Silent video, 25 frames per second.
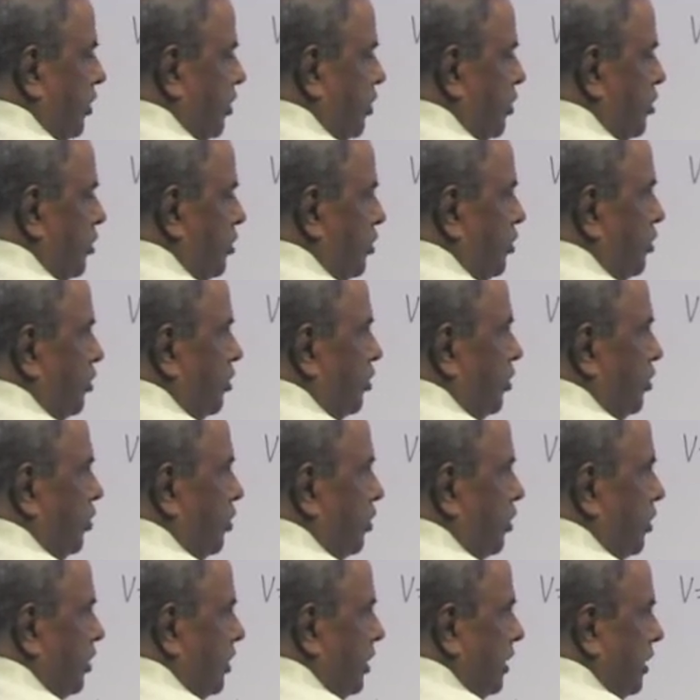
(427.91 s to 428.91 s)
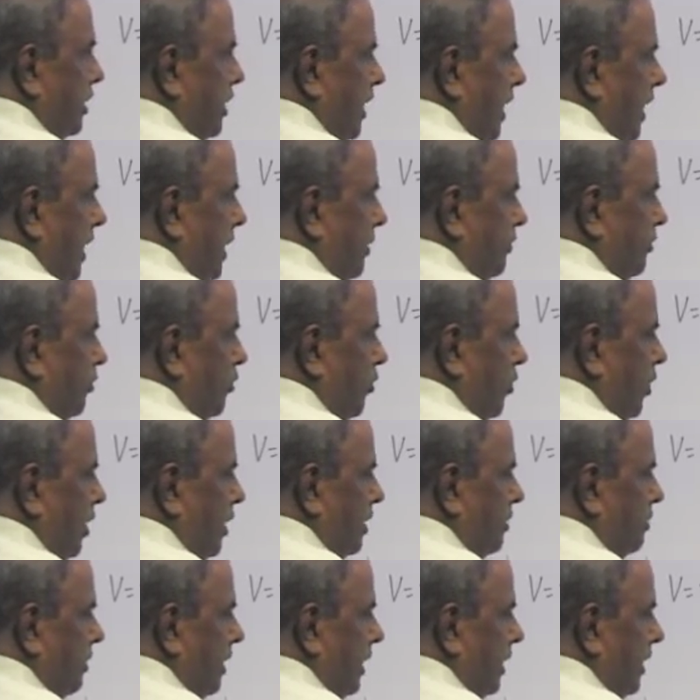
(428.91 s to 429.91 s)
2 times
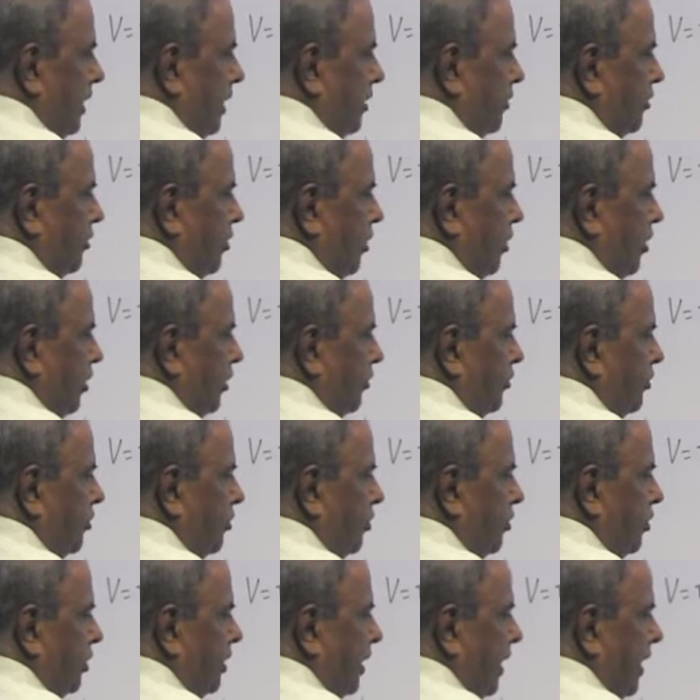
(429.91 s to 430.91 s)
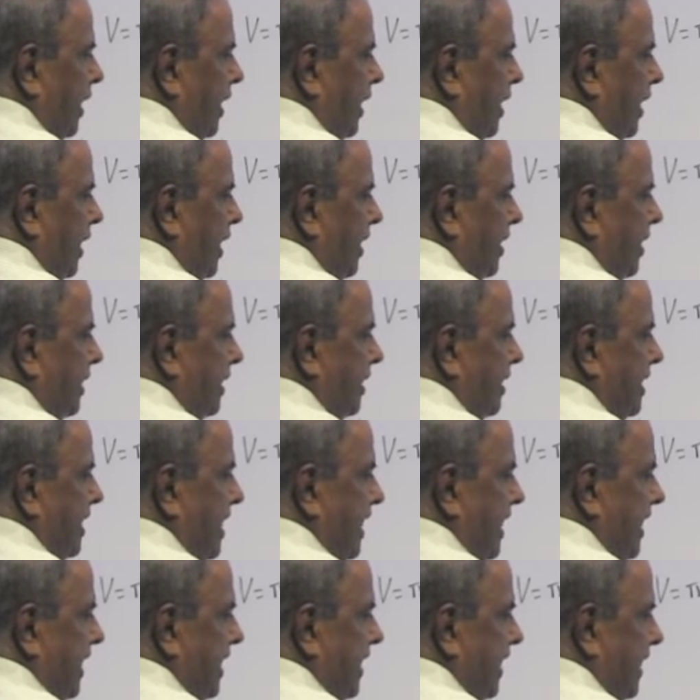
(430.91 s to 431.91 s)
1 minus cos 2t
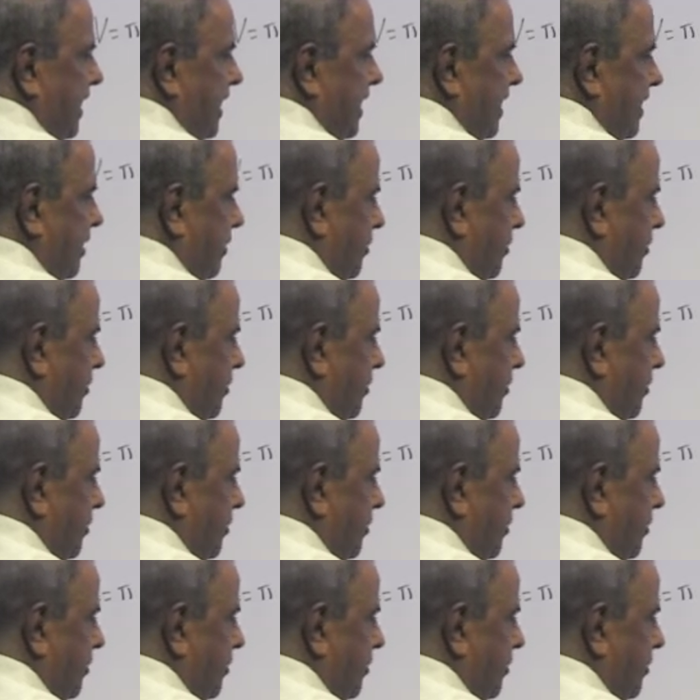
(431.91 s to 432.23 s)
dt,